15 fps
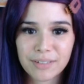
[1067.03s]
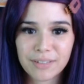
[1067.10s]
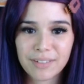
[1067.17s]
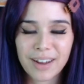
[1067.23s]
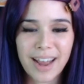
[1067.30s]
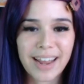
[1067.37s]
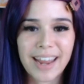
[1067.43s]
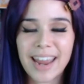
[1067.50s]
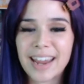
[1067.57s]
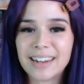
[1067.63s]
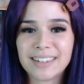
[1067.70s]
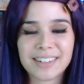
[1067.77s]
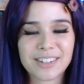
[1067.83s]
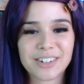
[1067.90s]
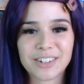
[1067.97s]
I hate
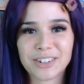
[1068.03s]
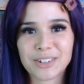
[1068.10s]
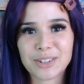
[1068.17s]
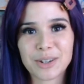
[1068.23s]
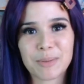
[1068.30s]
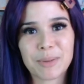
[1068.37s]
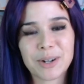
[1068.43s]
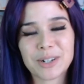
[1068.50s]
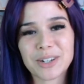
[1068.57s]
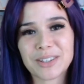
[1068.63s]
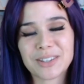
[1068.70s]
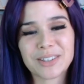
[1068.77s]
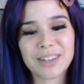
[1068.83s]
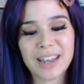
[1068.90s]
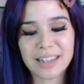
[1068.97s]
this dirt so much.
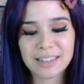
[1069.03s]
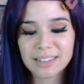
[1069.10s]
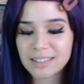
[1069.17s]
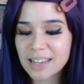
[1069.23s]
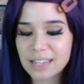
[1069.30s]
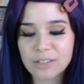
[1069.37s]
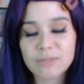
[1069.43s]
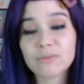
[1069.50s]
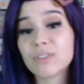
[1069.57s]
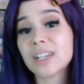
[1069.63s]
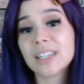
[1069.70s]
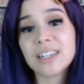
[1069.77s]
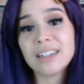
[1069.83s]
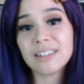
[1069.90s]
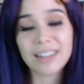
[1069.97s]
It's
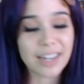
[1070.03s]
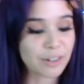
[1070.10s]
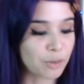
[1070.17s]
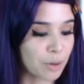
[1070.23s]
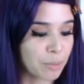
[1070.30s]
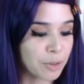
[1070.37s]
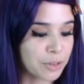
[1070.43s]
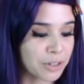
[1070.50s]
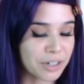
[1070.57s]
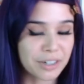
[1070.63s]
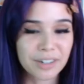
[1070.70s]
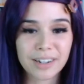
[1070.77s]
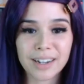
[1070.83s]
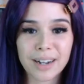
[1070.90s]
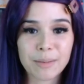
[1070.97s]
really like normal
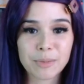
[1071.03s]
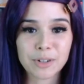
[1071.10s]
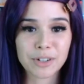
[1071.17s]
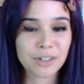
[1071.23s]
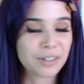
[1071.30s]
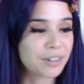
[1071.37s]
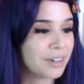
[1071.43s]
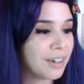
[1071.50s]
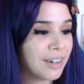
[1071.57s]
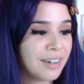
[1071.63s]
dirt, and I'm sure